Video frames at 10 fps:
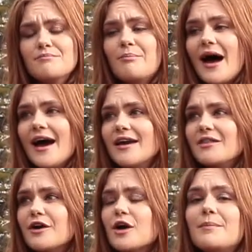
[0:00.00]
by
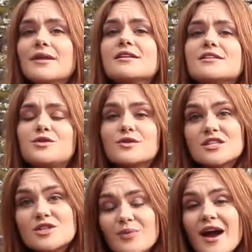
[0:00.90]
their ability to
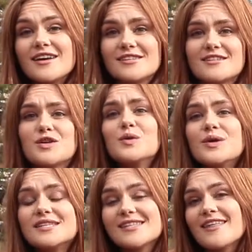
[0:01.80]
express who
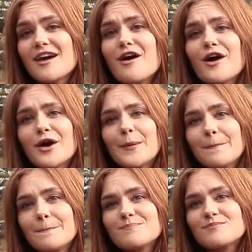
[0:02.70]
it is that they are.
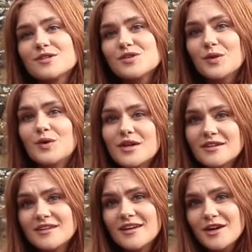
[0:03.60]
So you
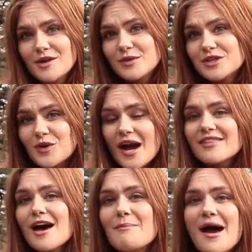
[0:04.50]
can
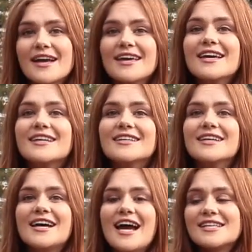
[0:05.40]
retract that back in
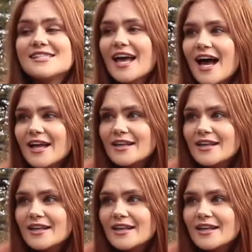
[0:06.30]
and say, I